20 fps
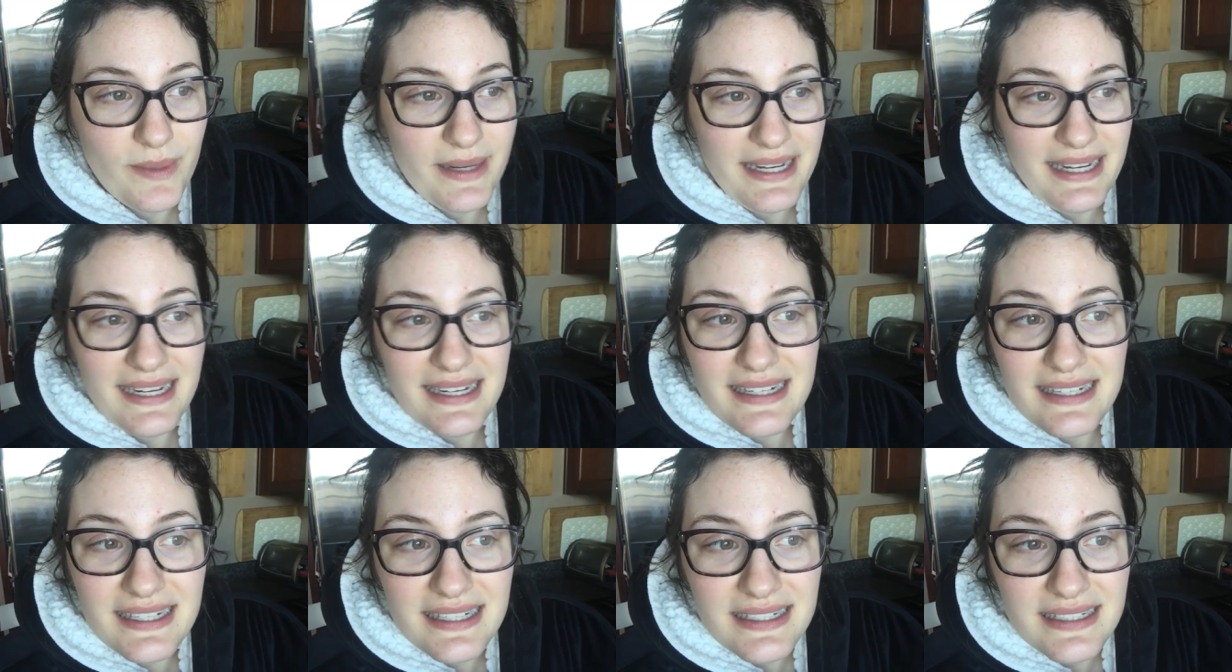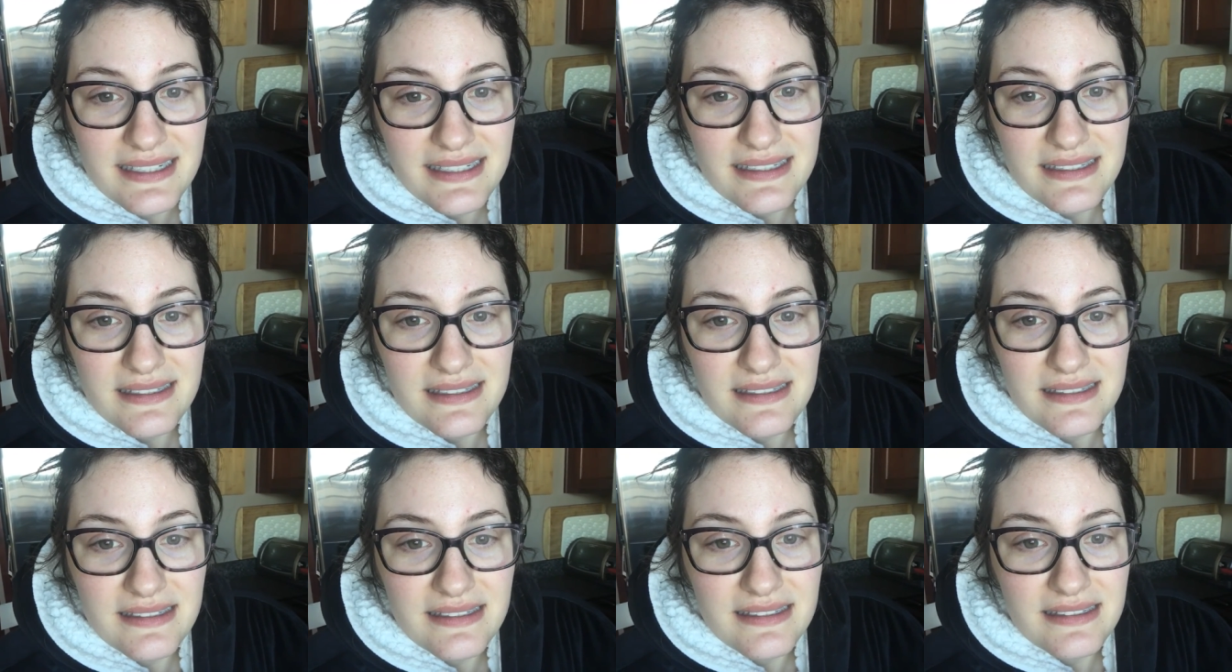week,
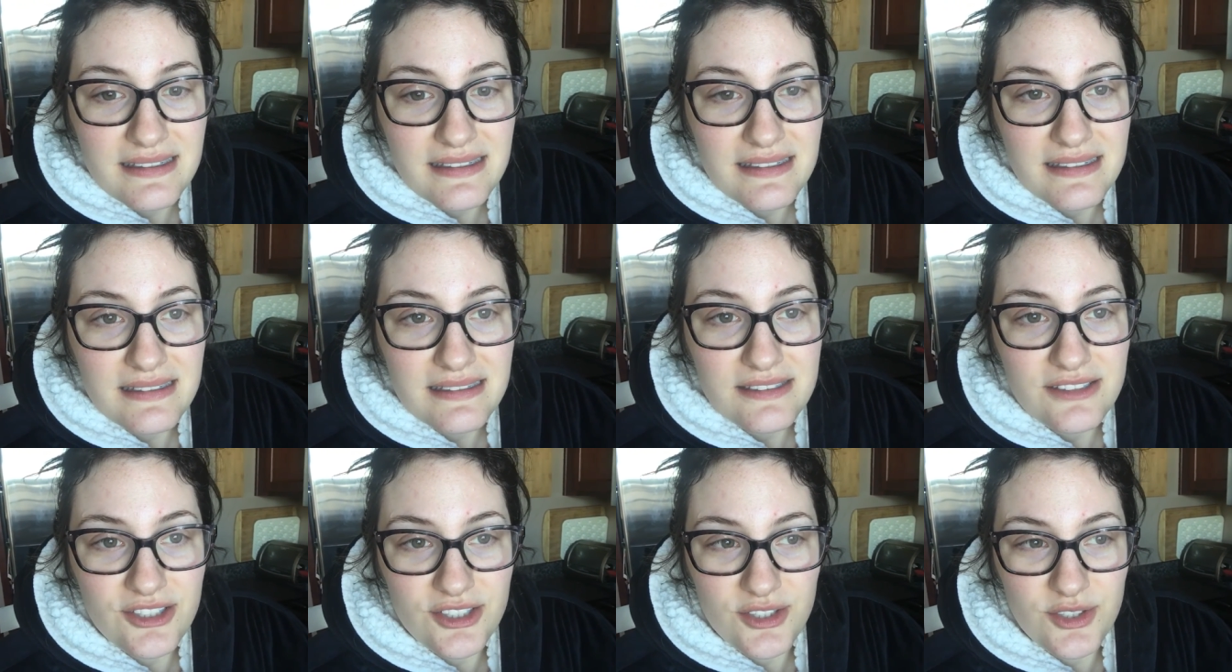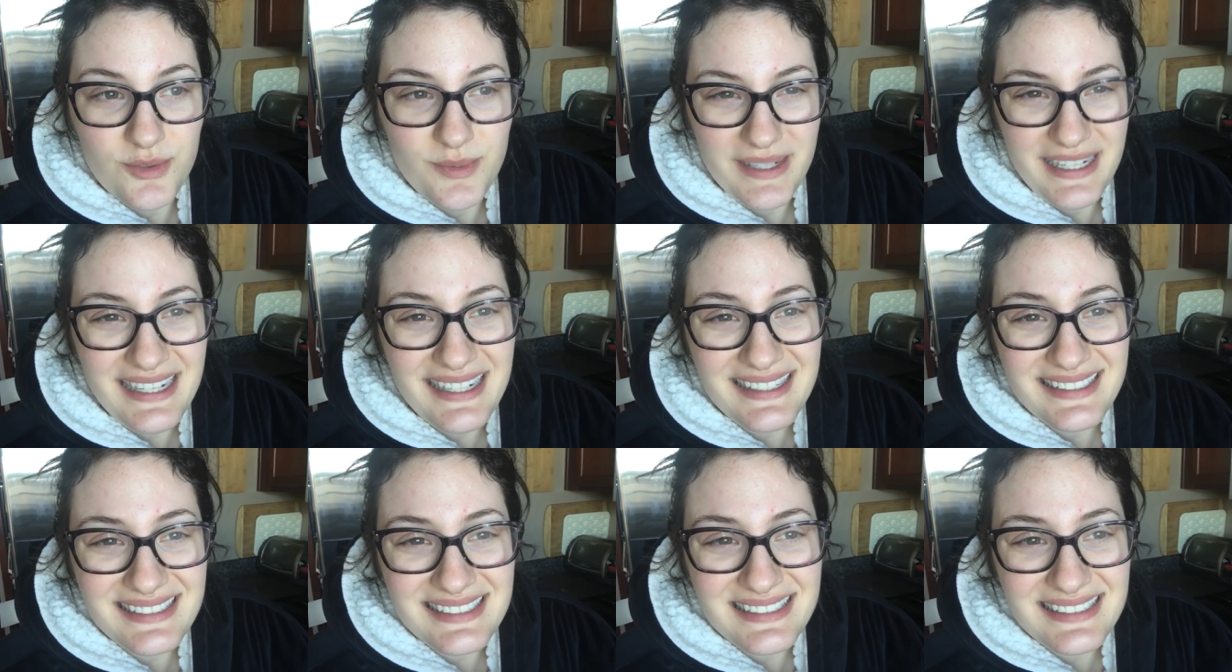two
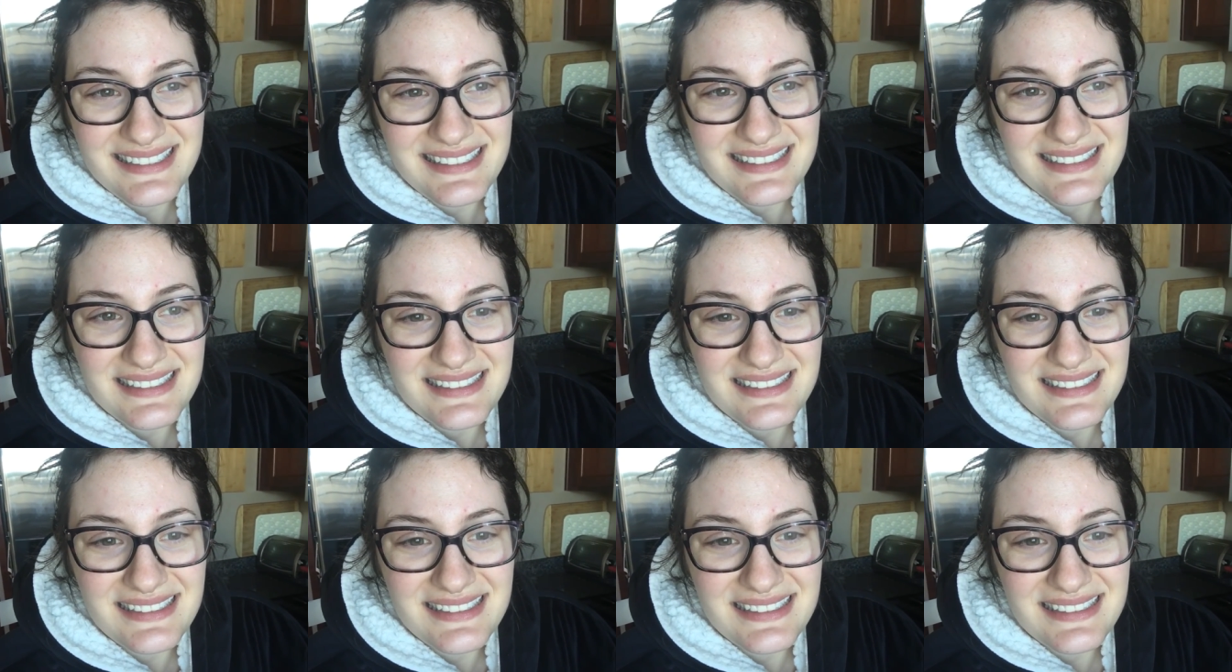weeks,